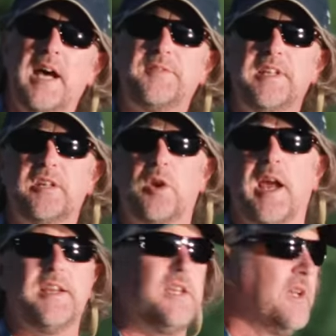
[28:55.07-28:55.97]
Lefty
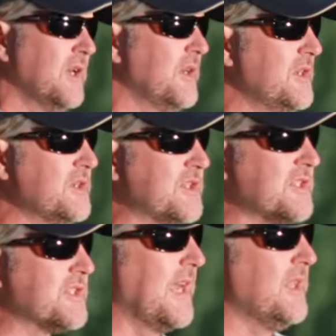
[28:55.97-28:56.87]
Cray used
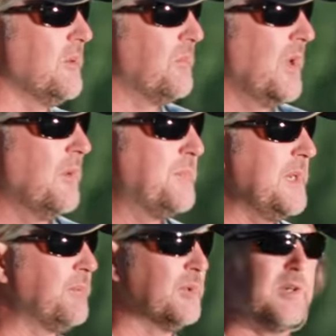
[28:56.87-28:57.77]
to say that
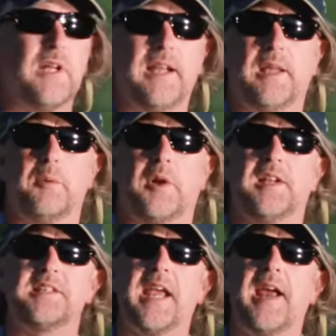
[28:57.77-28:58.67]
people look like they were going
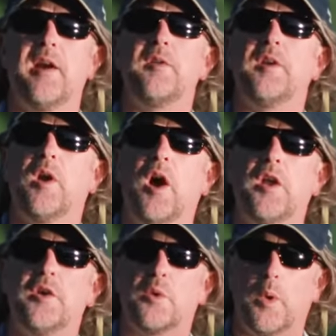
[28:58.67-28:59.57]
to tear their
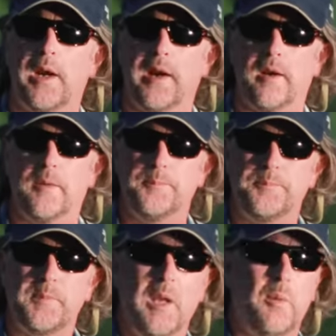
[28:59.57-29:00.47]
underwear
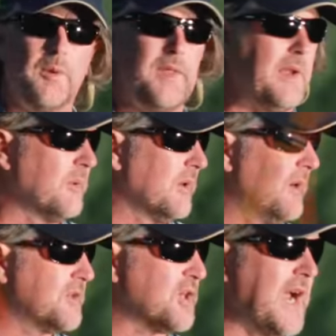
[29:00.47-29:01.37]
when they were
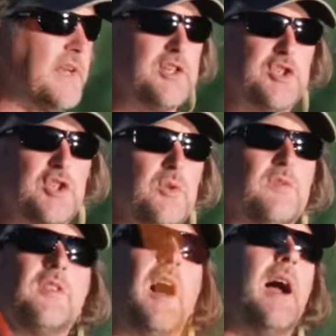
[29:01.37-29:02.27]
trying to shoot
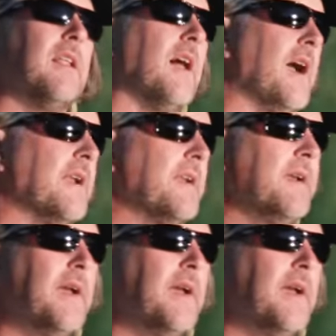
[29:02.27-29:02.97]
fly line.